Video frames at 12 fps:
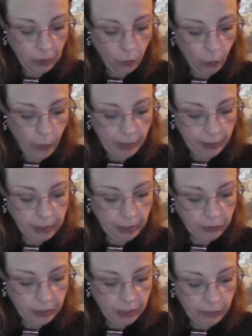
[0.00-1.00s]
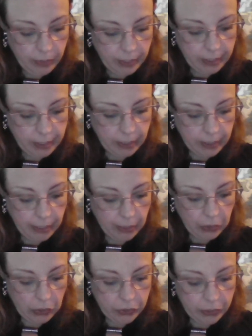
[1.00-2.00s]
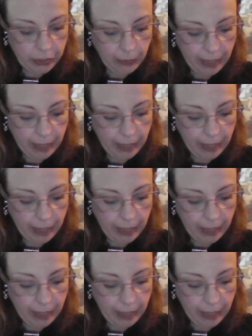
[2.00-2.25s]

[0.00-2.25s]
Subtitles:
well-known community leaders who